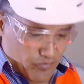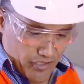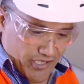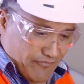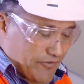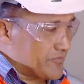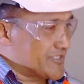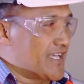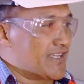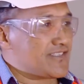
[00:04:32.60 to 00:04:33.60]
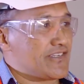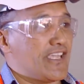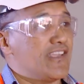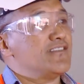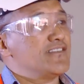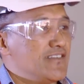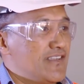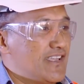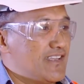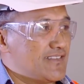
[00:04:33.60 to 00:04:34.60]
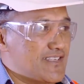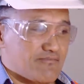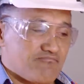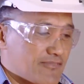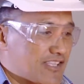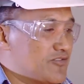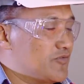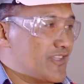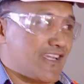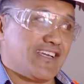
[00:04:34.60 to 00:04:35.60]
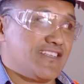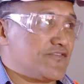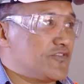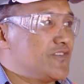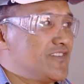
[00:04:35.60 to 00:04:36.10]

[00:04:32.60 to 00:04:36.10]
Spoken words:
working from start to end. And that's all they ask for.